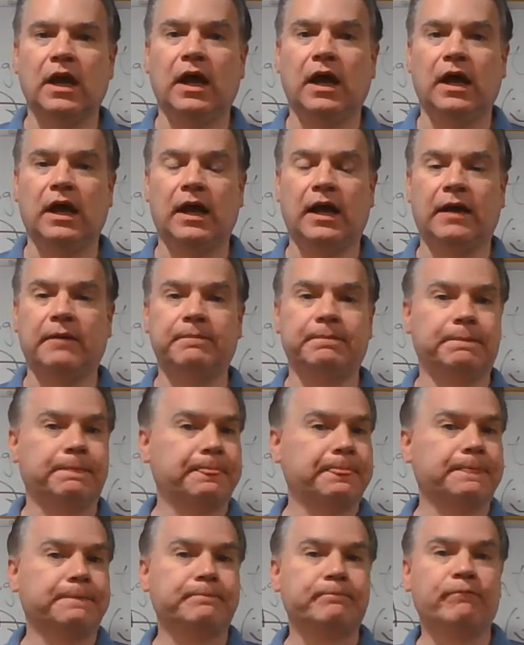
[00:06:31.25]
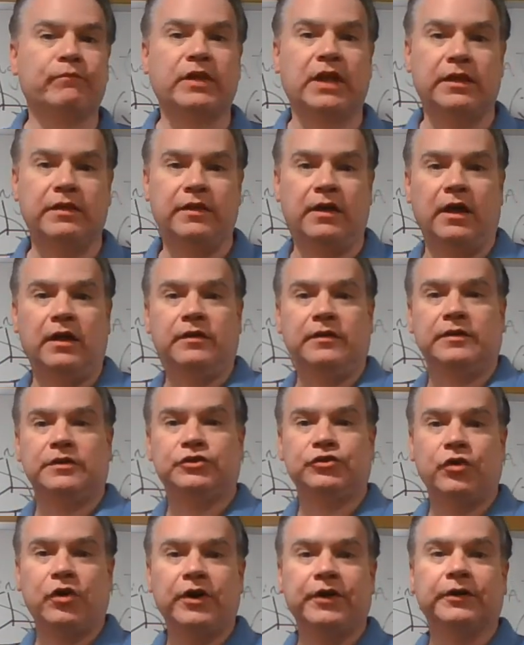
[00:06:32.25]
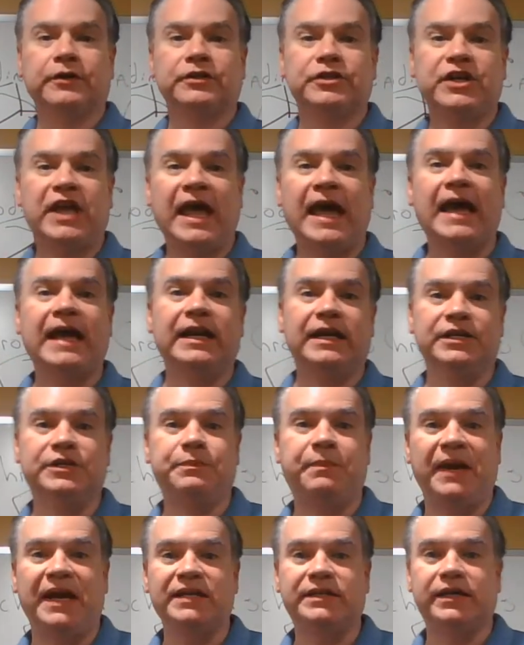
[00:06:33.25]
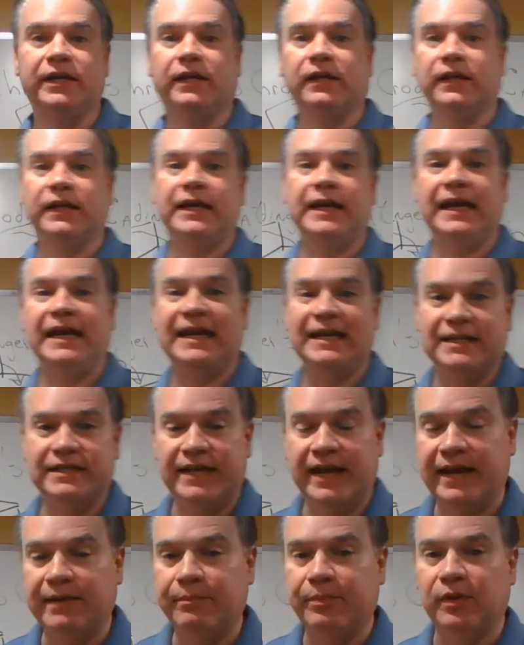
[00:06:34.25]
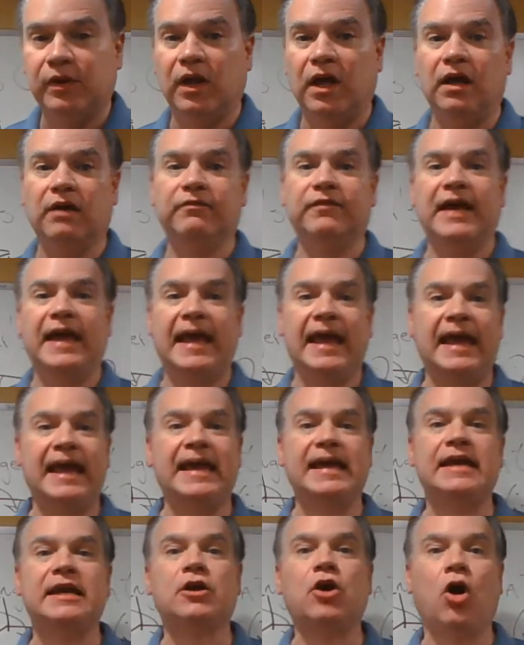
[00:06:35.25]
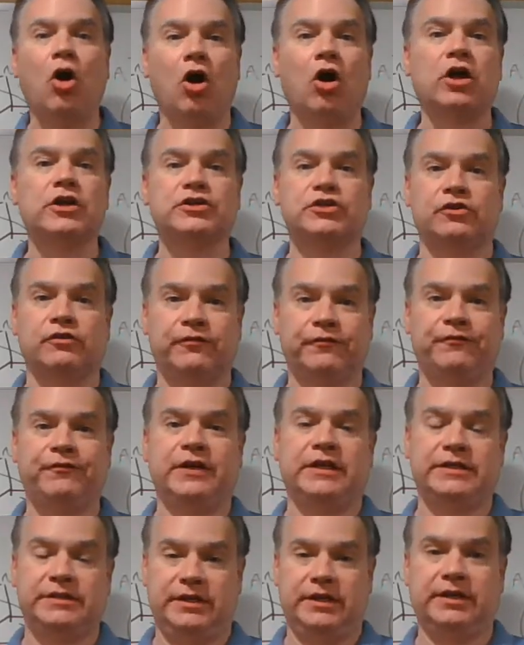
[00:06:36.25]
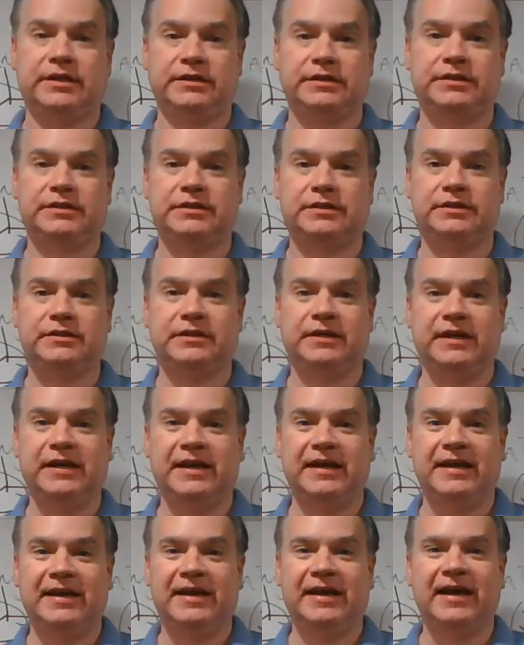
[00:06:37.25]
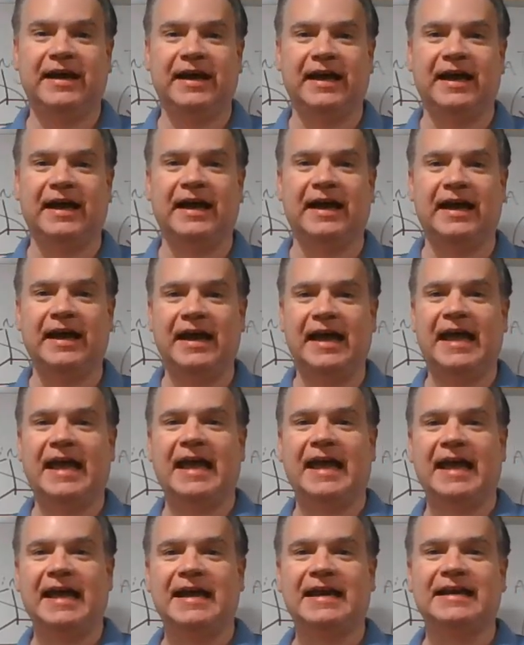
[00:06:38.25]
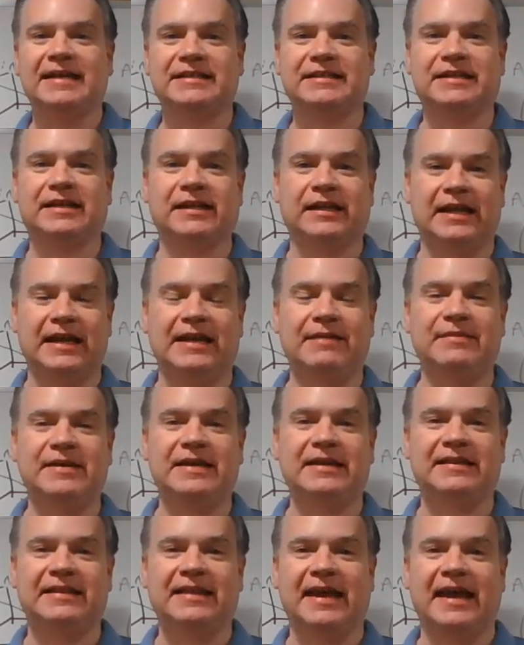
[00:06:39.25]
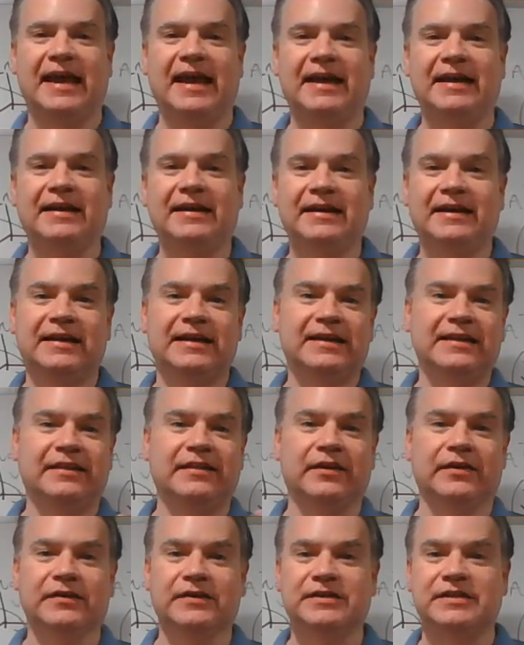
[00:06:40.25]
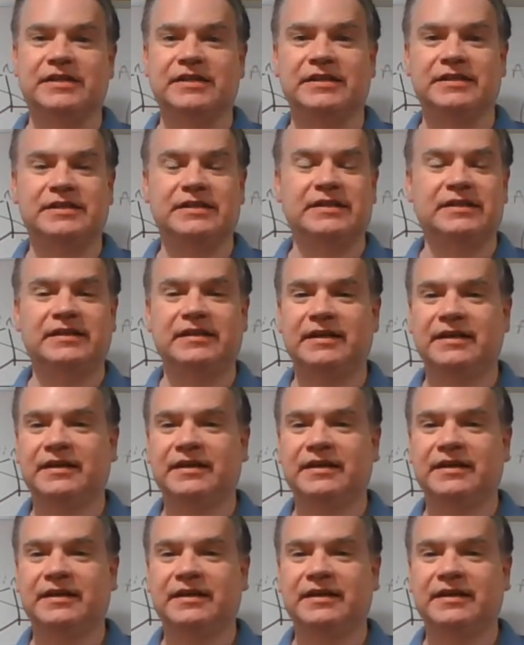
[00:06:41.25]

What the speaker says: the Schrodinger's cat is basically an example of acausal physics. And it's claiming that there's this